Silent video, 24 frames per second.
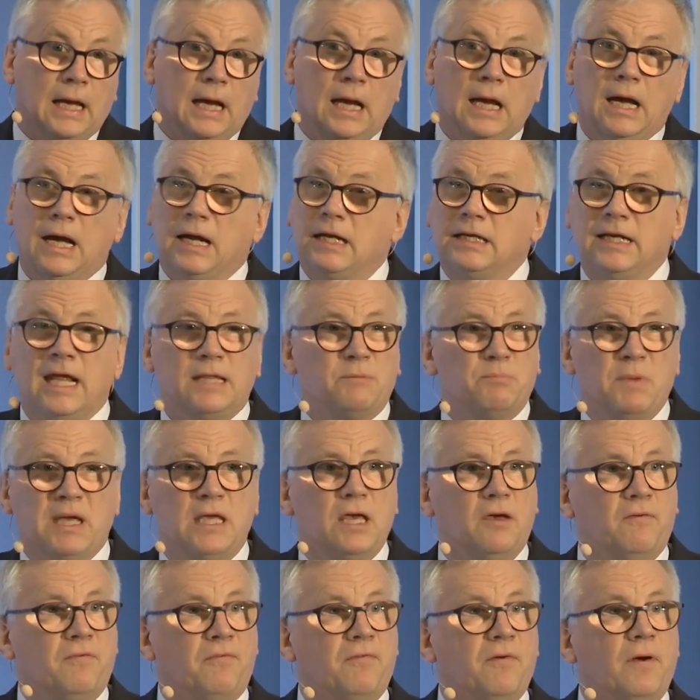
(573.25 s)
Let me
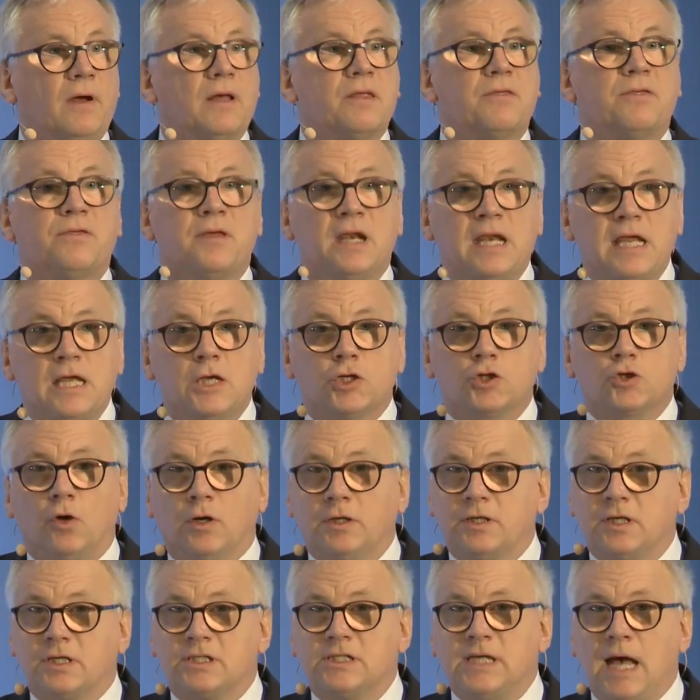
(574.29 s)
give three
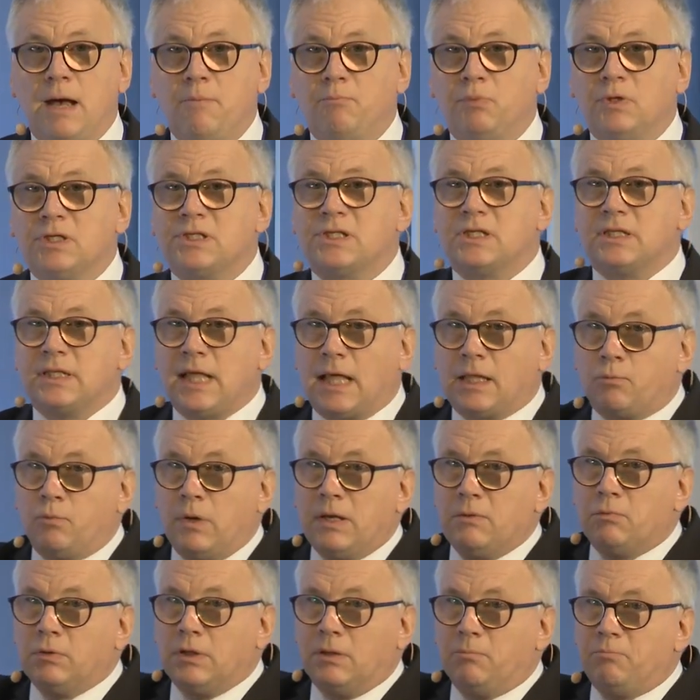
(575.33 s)
short examples that
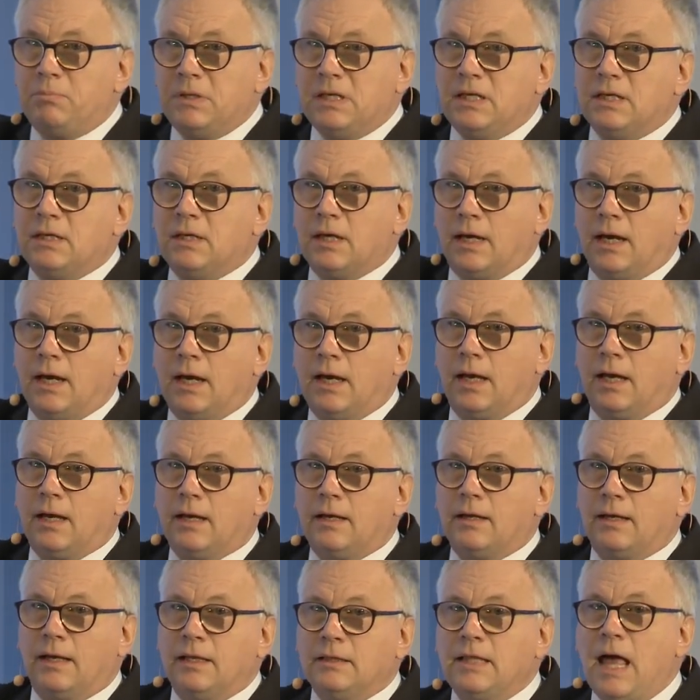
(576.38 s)
we will be
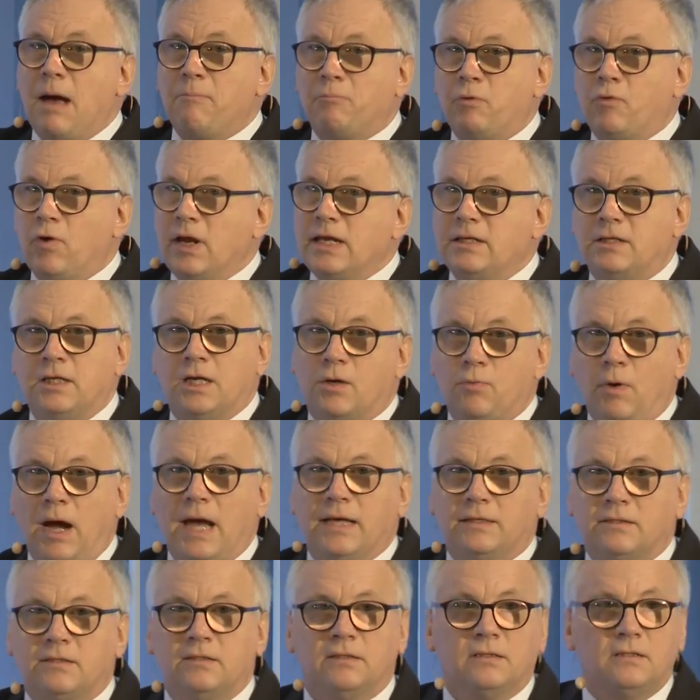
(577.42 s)
elaborating
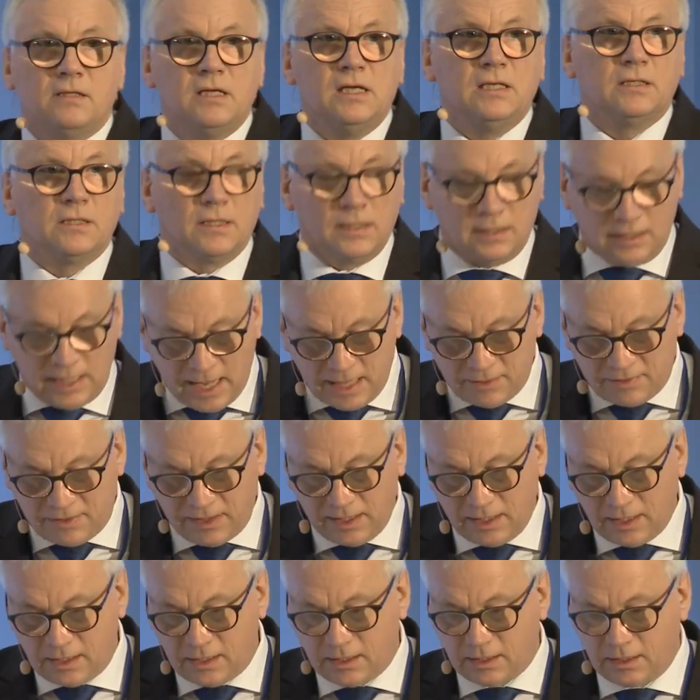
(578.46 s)
quite in detail, I
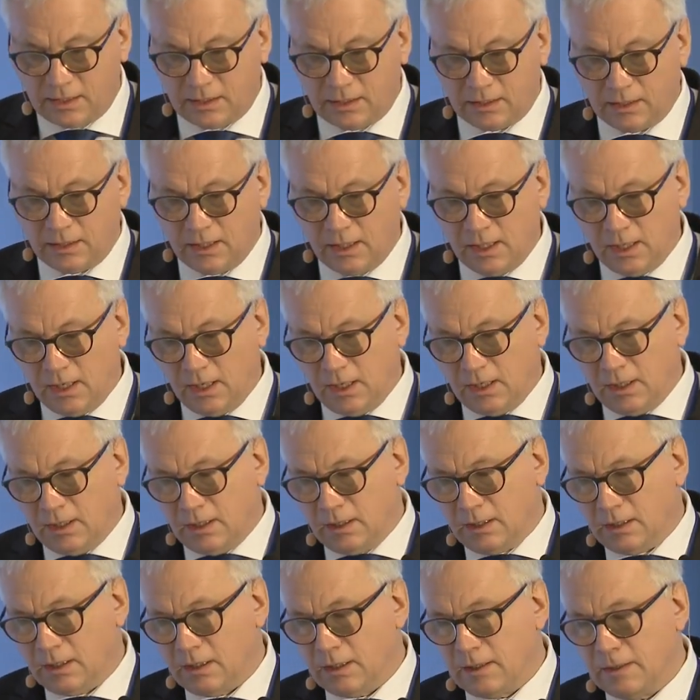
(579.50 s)
think,
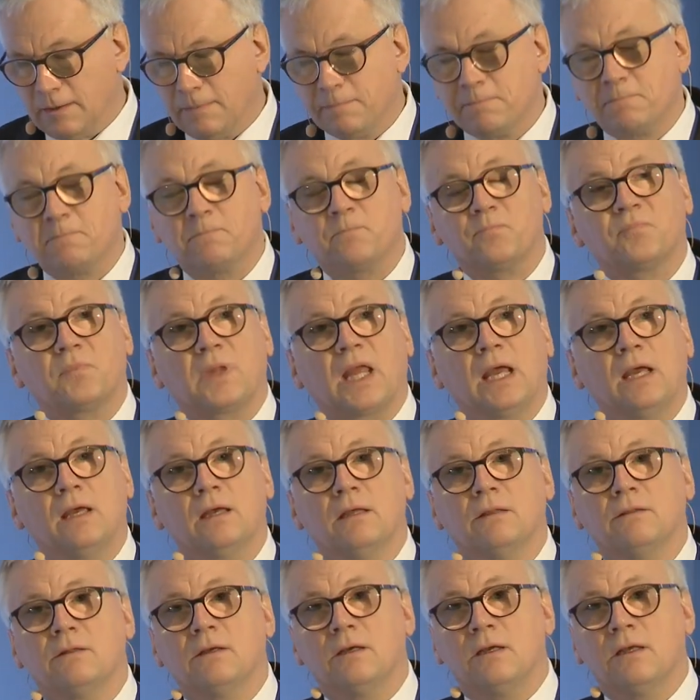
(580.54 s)

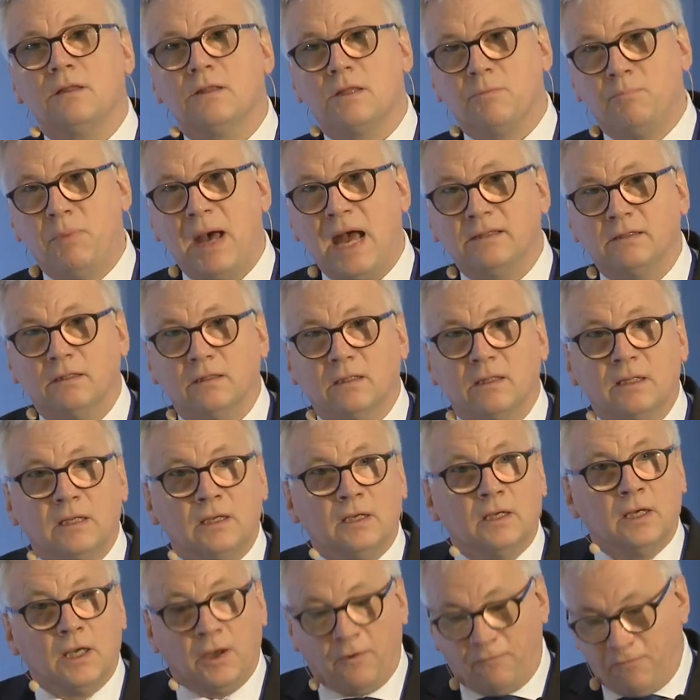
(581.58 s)
in the panel.
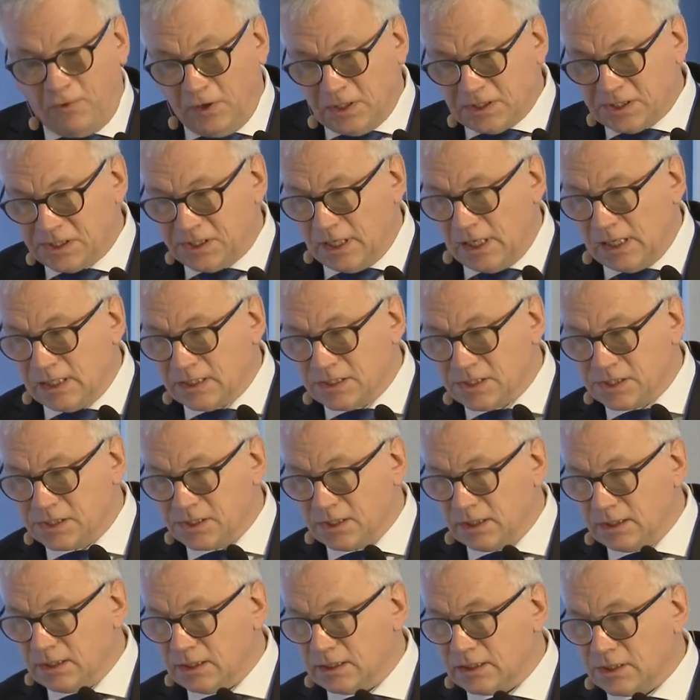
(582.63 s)
First
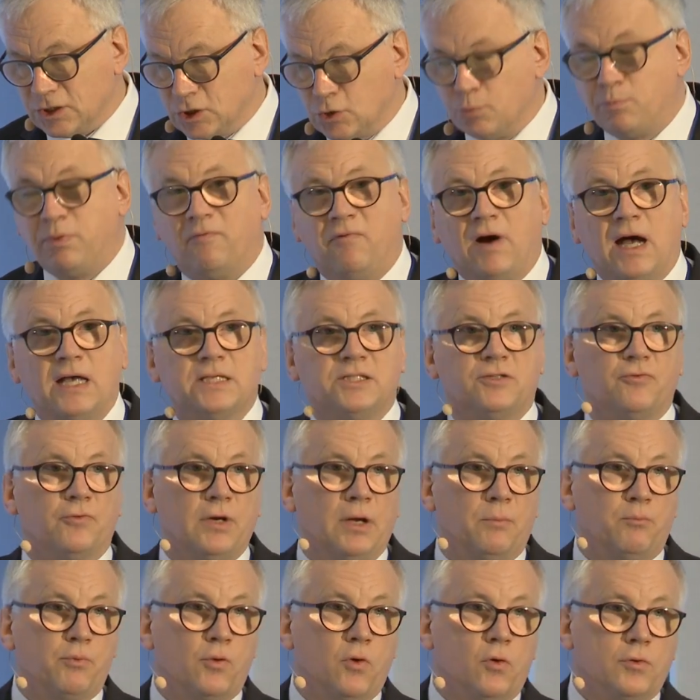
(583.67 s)
is
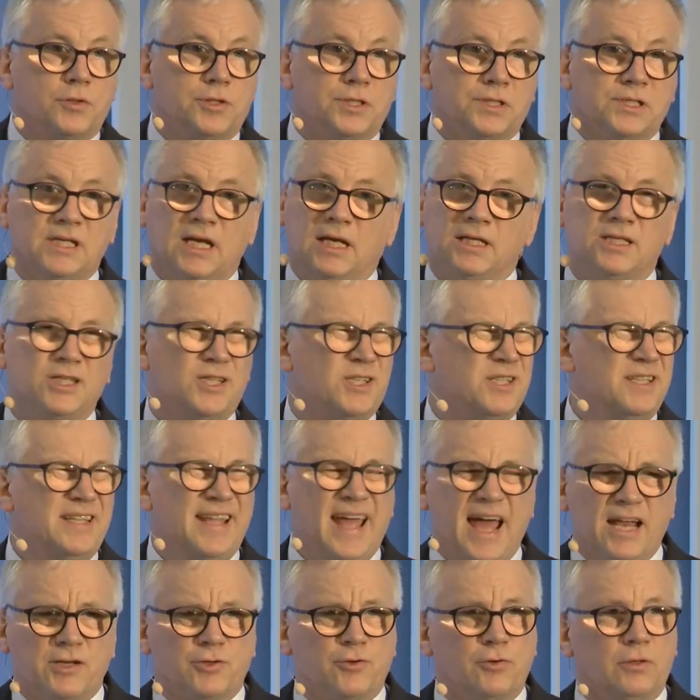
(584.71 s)
supervisory approaches. It's
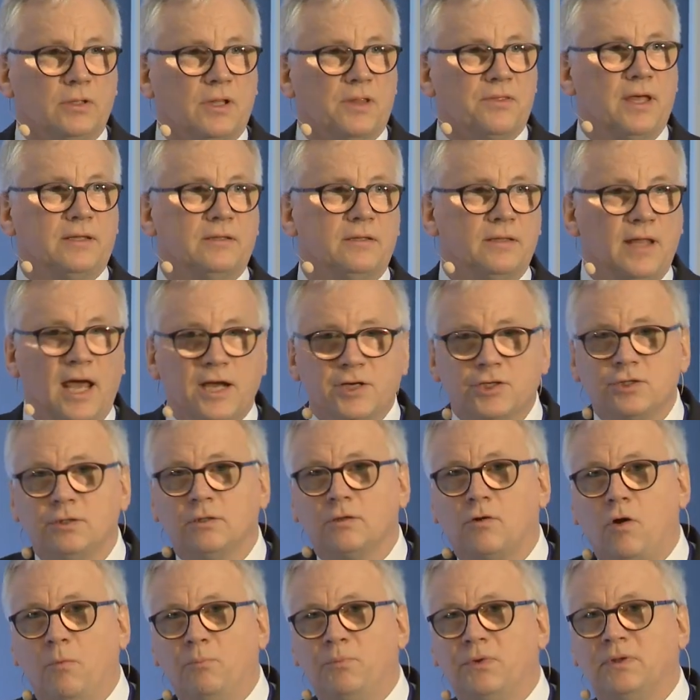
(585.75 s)
natural that
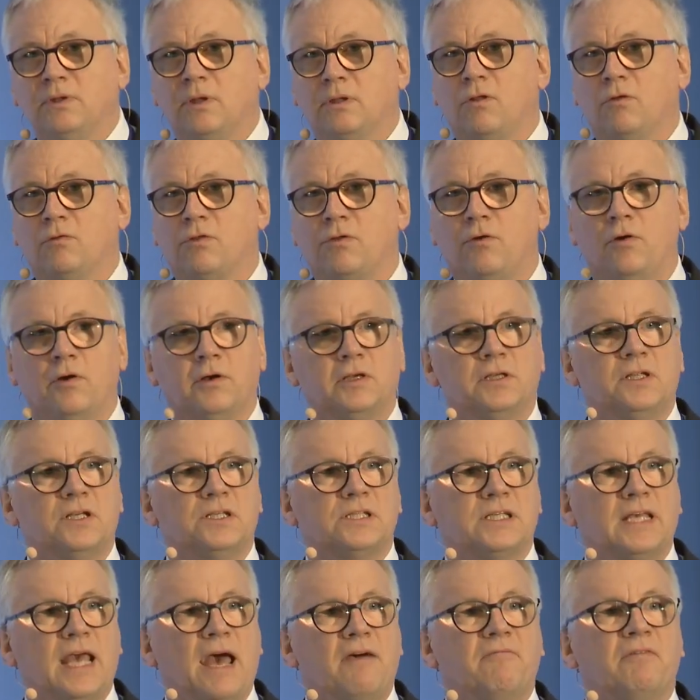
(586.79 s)
national competent
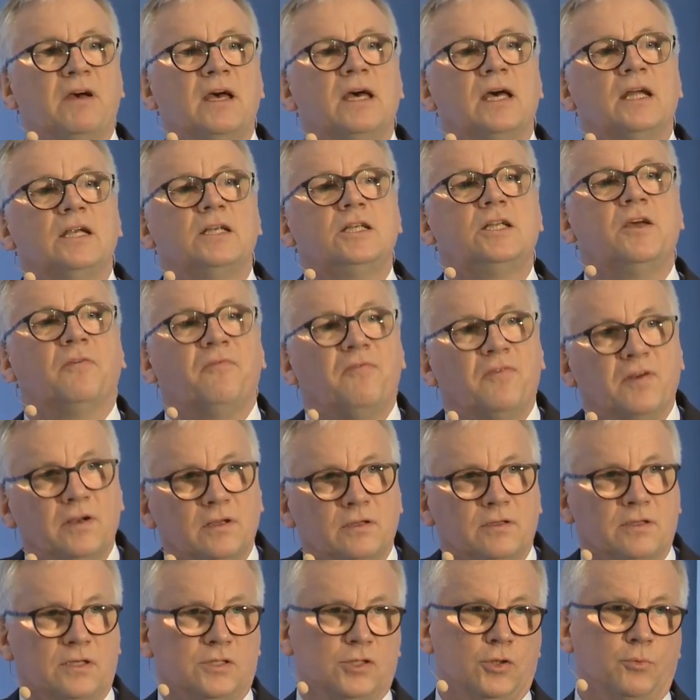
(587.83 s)
authorities have
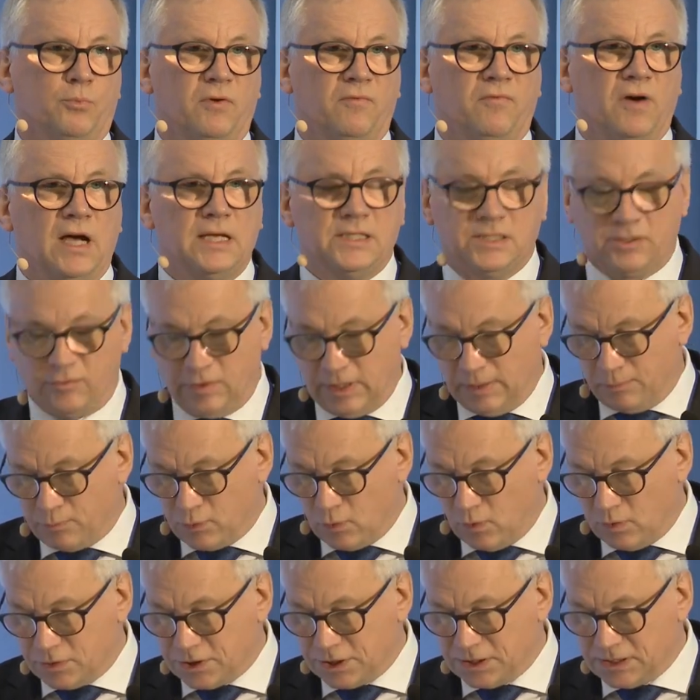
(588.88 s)
different supervisory
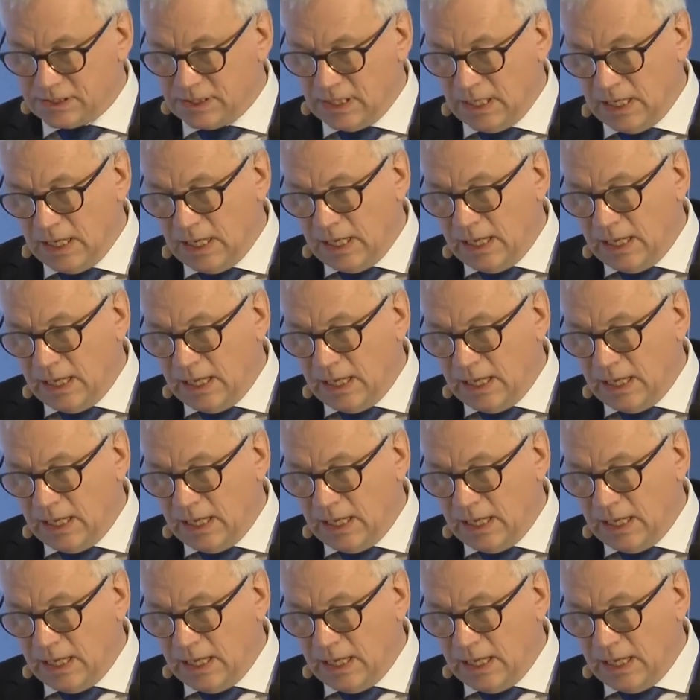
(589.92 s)
approaches.